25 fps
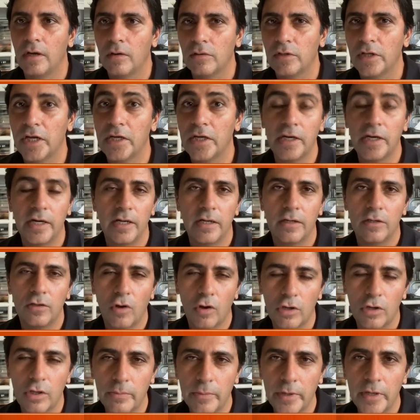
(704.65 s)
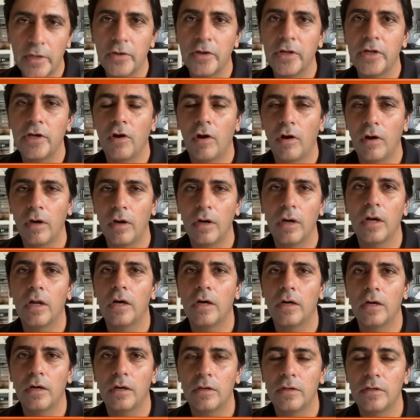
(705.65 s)
They did a documentary on
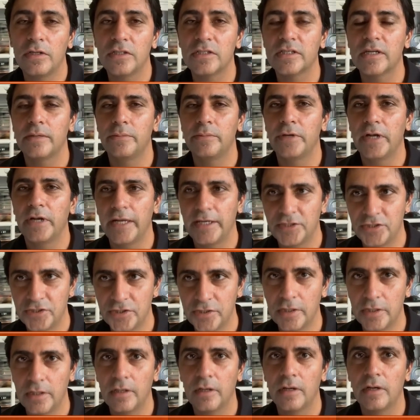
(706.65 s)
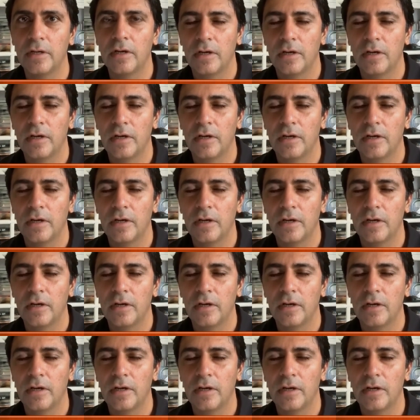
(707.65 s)
discrimination,